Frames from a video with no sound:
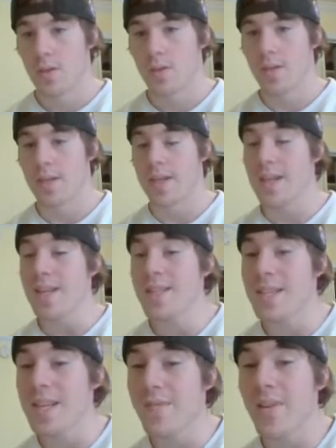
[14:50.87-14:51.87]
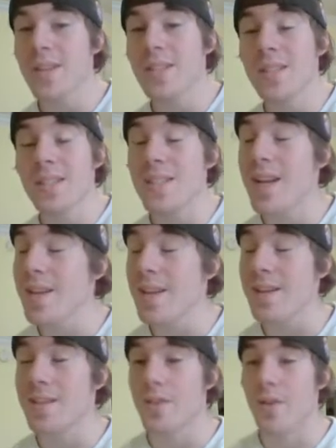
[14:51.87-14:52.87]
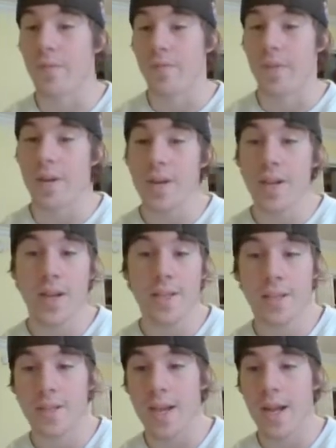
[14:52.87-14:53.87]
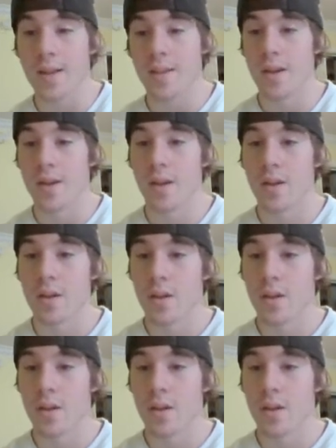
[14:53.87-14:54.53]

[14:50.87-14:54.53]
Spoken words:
The Guillotine versus the Psychic, so a very nice attack there